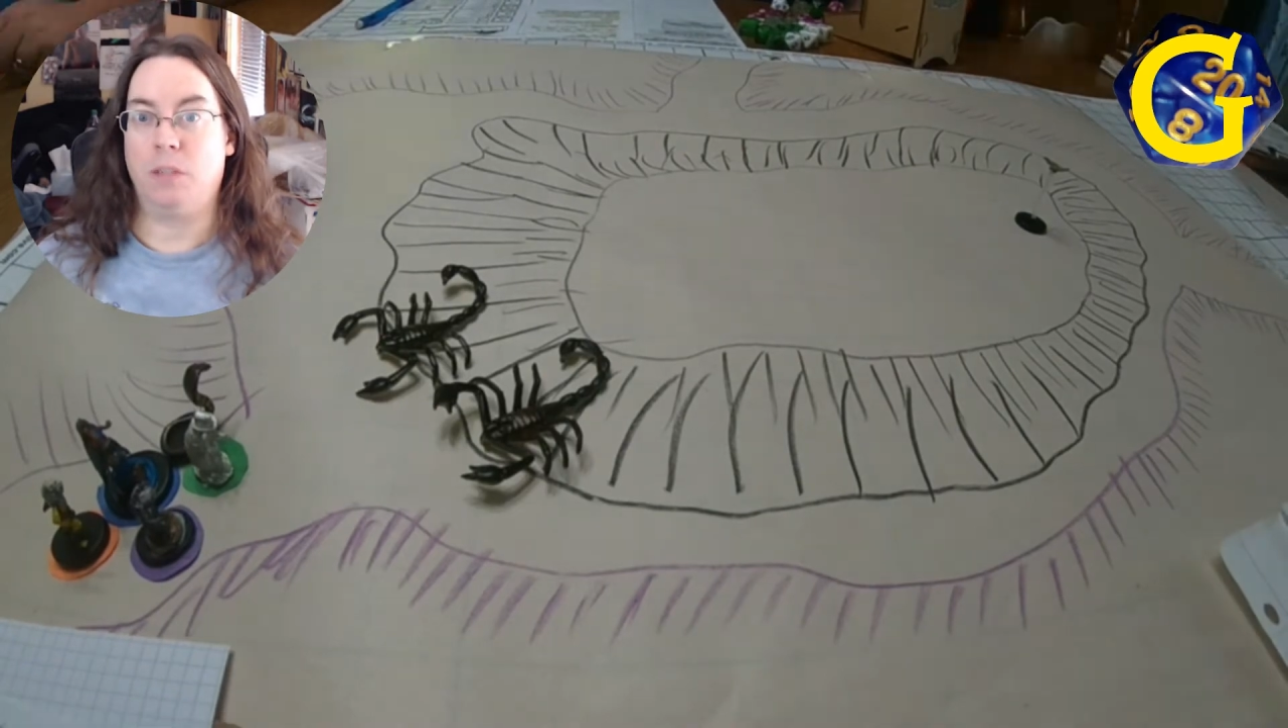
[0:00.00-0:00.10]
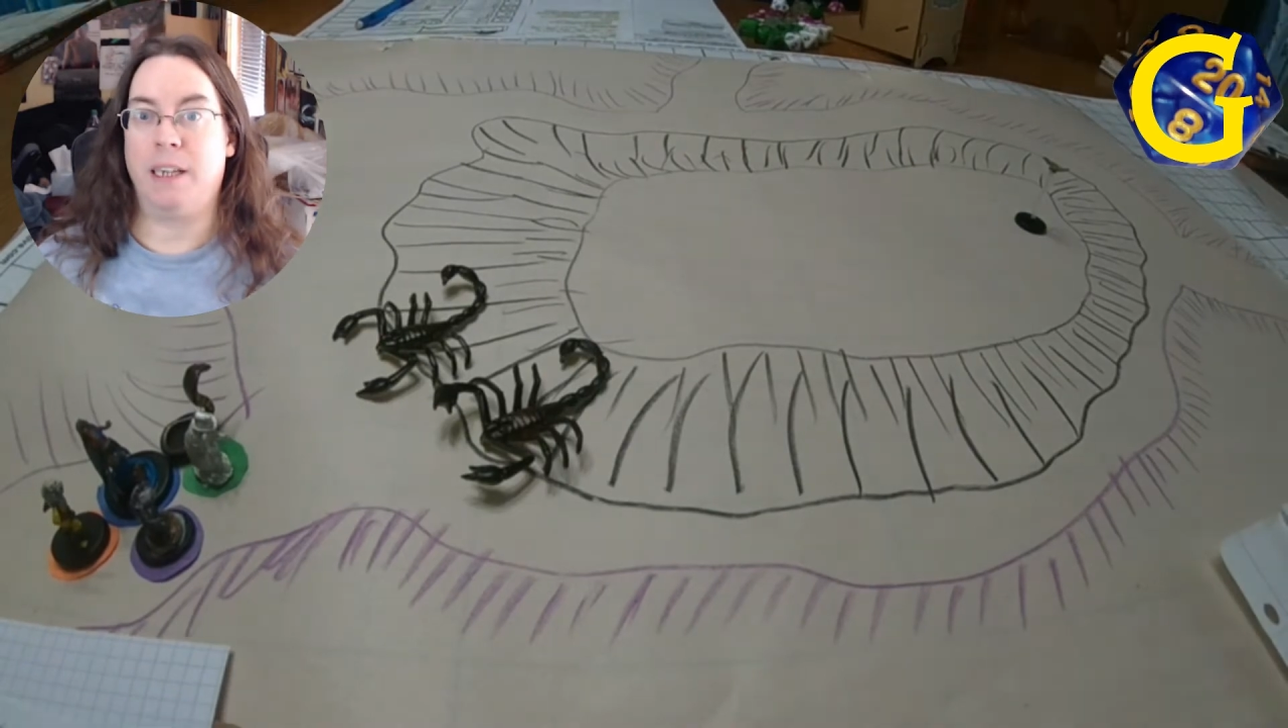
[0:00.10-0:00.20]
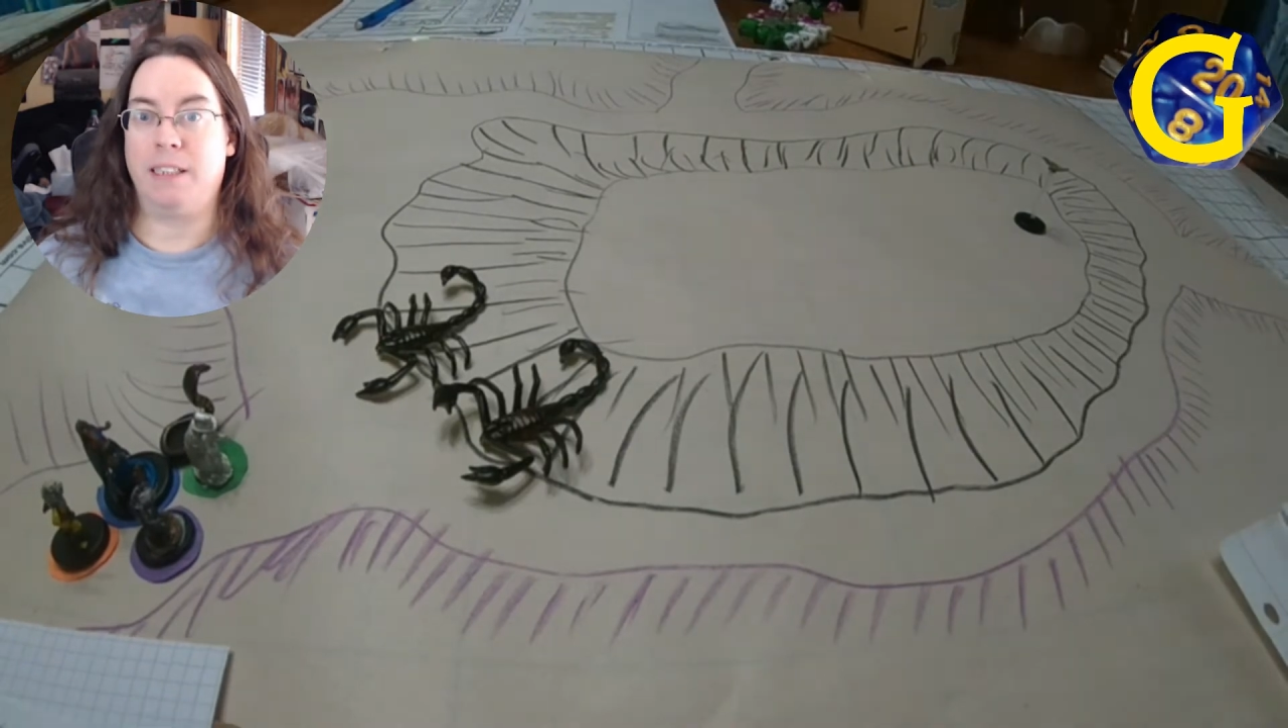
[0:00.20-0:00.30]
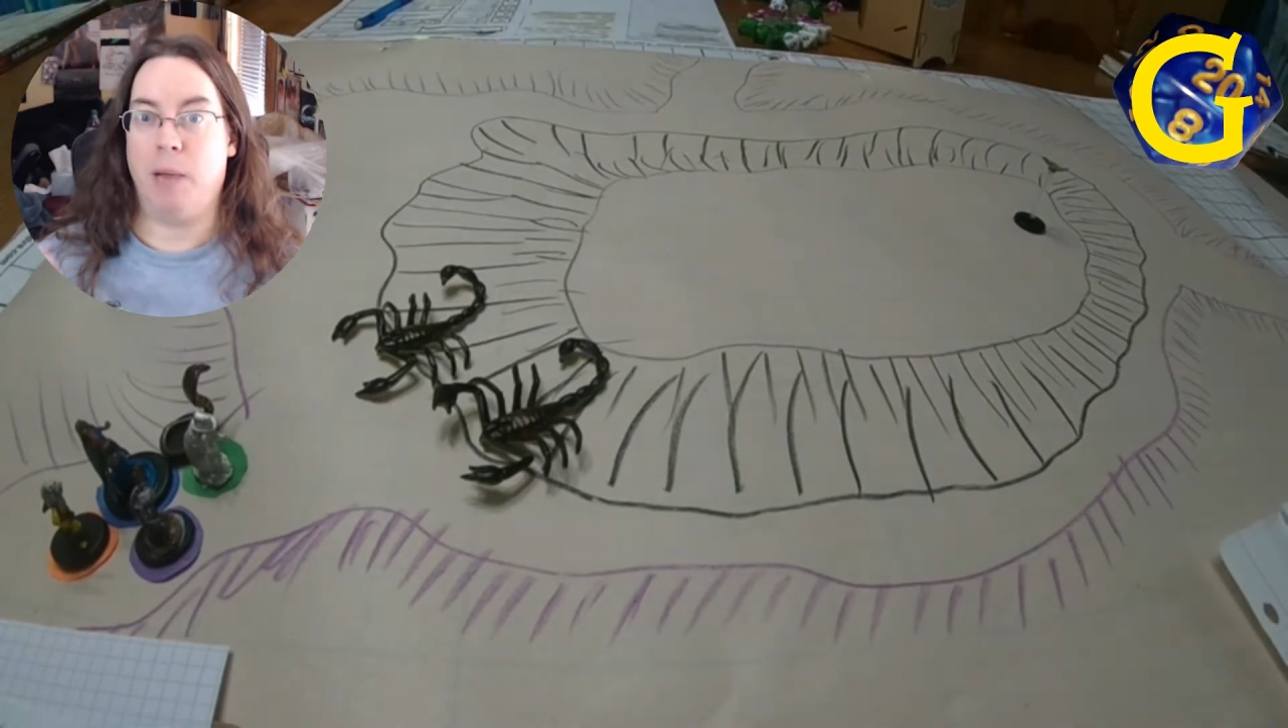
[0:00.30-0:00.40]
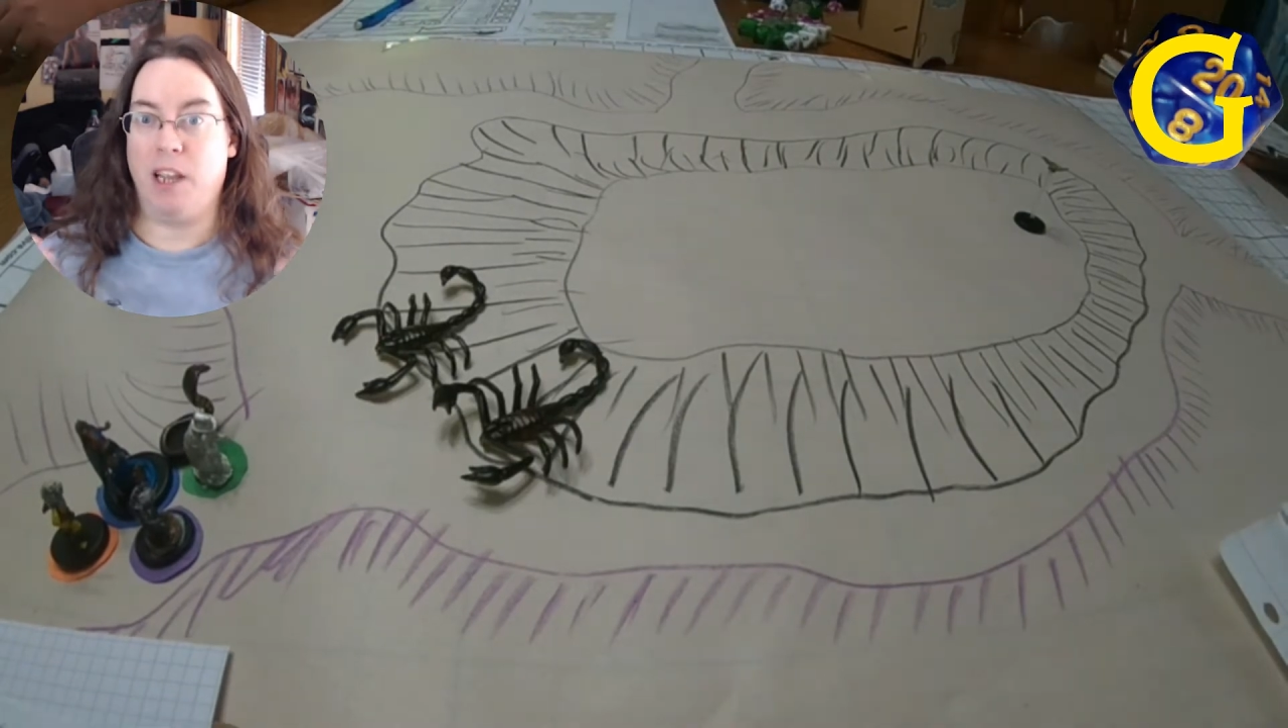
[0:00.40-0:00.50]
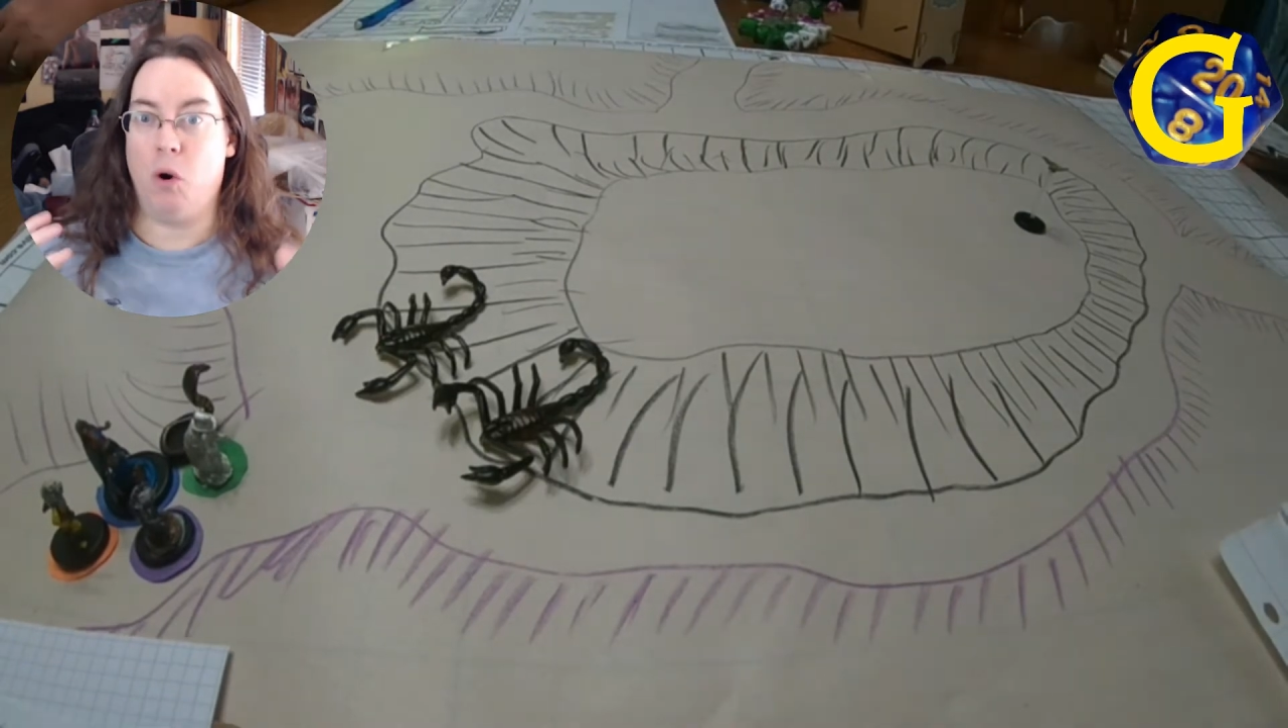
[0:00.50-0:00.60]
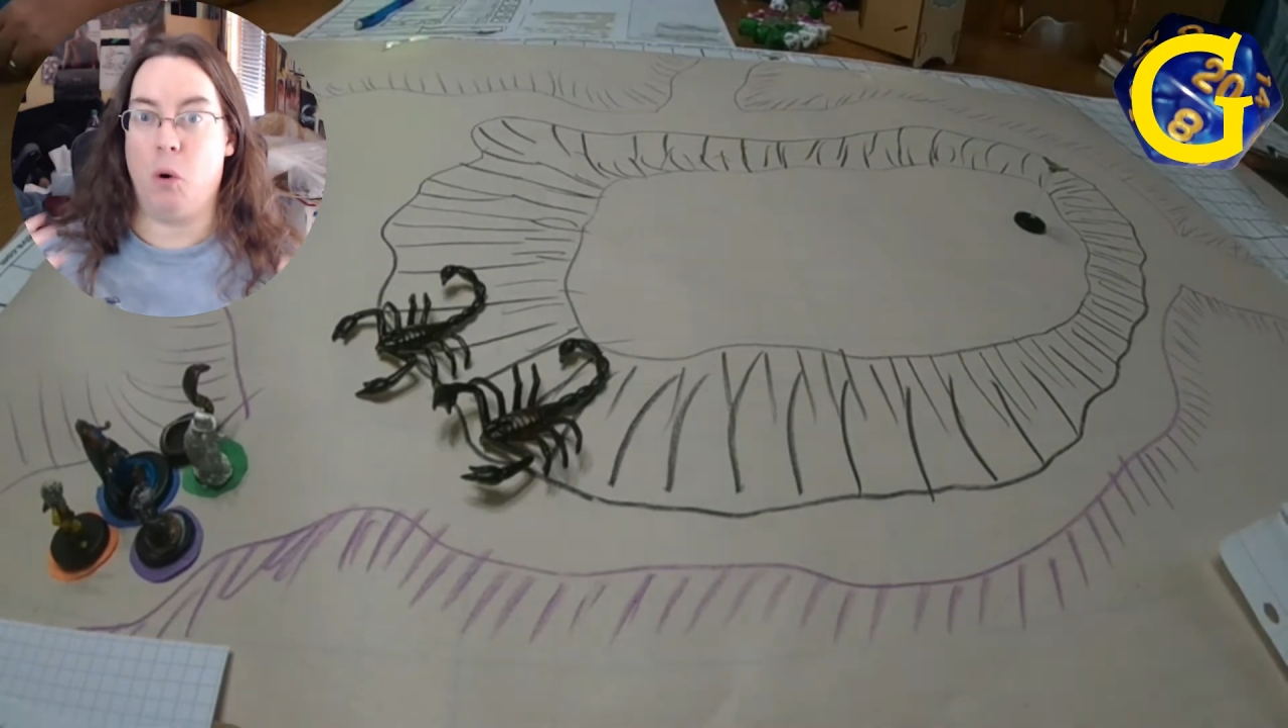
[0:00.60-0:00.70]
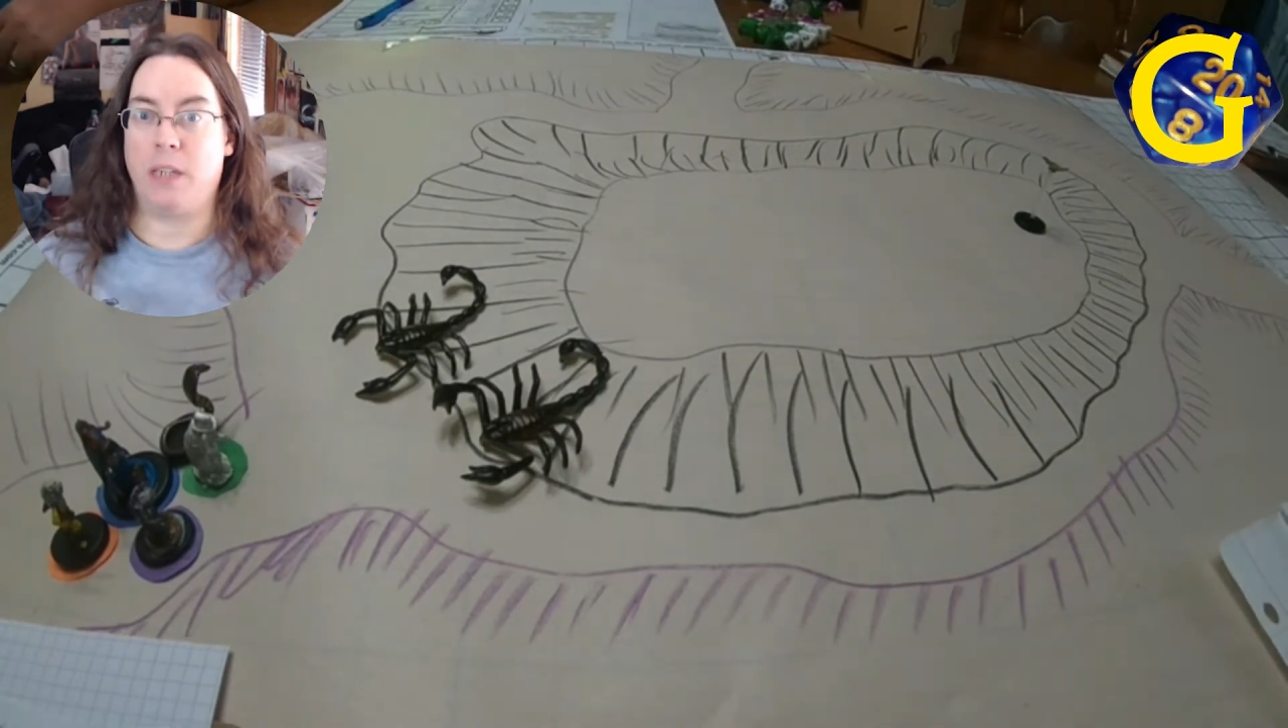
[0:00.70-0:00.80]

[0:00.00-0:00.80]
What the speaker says: my goal was